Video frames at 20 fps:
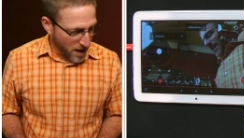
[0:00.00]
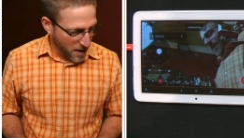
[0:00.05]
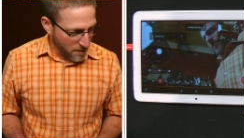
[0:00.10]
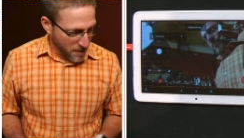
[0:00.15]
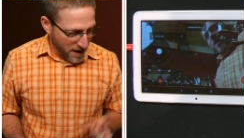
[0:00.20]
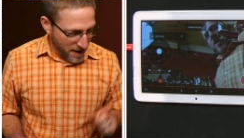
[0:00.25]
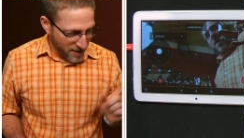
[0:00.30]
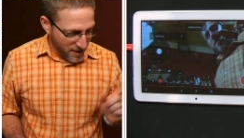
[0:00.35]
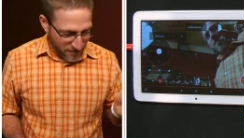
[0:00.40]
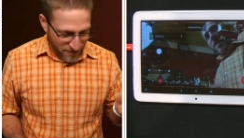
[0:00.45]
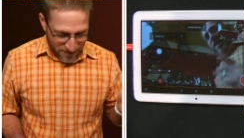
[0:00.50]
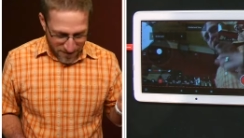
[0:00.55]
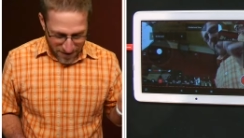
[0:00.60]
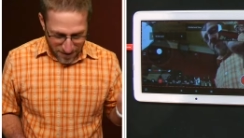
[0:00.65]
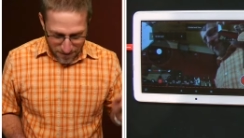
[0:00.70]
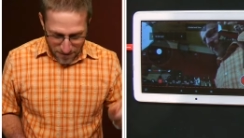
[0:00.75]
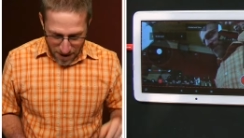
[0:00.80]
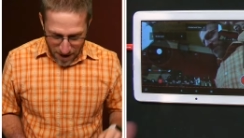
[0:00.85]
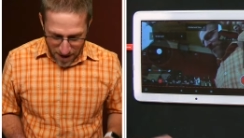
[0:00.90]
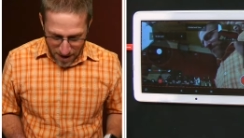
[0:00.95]
I may have
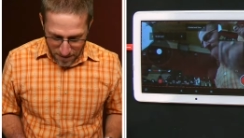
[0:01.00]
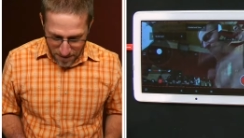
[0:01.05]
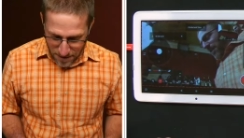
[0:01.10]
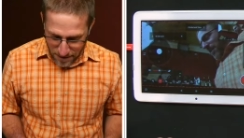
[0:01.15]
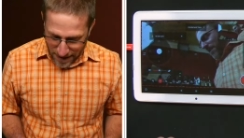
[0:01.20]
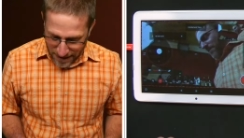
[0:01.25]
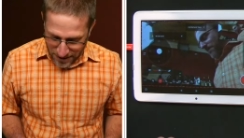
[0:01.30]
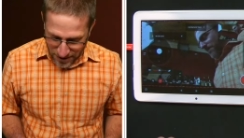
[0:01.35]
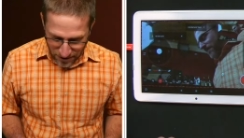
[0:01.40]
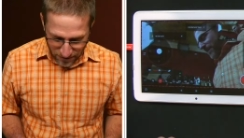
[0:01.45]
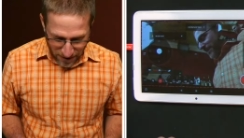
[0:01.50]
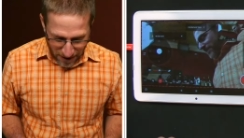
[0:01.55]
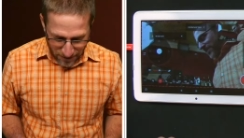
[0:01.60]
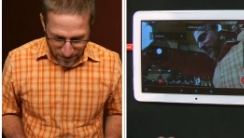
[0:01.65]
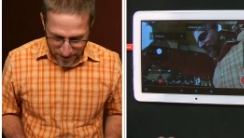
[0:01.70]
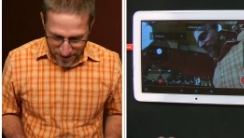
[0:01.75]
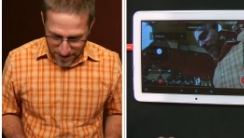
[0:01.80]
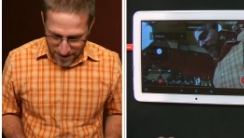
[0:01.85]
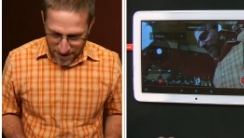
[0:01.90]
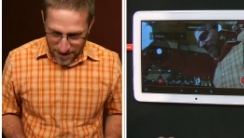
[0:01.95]
uh, been messing around
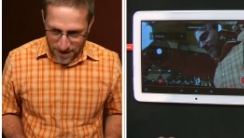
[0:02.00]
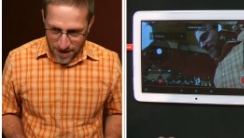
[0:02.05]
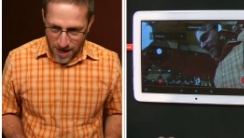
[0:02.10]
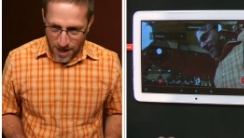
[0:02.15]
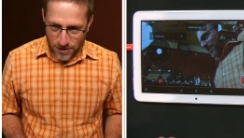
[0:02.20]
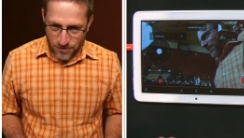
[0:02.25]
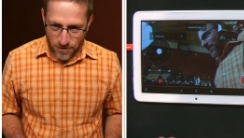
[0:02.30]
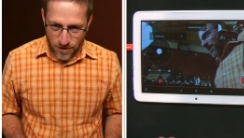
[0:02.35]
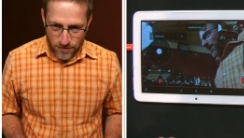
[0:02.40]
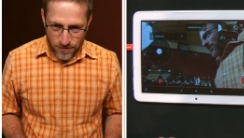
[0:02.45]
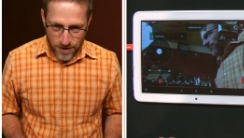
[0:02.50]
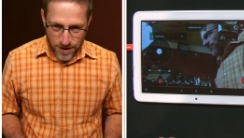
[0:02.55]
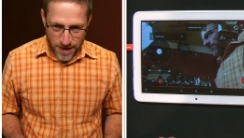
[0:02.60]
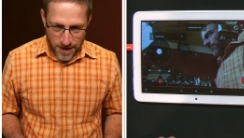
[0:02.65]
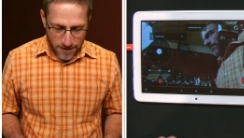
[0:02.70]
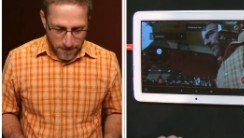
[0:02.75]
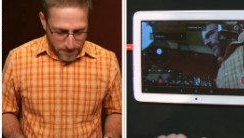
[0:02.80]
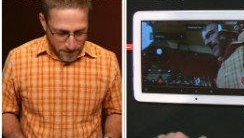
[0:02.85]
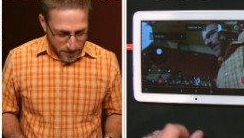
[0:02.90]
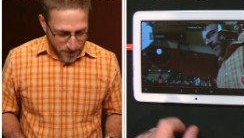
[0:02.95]
with the color over
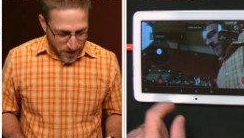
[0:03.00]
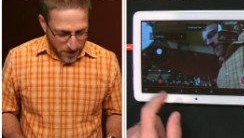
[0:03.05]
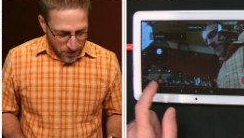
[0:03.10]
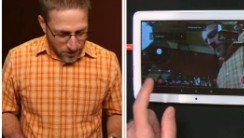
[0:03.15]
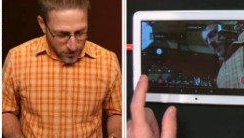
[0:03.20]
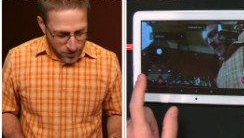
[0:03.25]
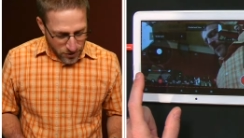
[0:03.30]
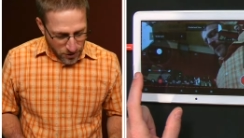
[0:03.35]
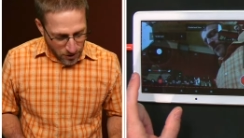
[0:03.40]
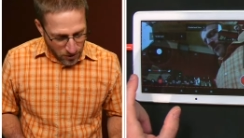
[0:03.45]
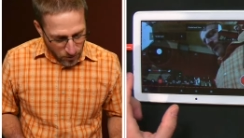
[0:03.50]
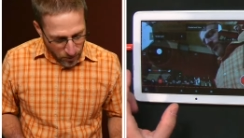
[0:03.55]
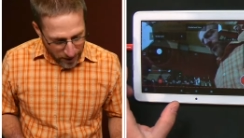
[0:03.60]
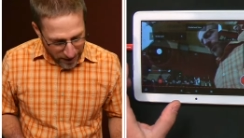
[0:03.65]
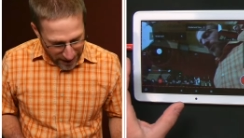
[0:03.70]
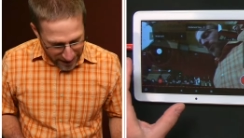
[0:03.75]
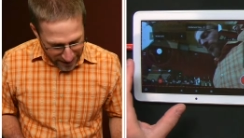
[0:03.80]
there. So what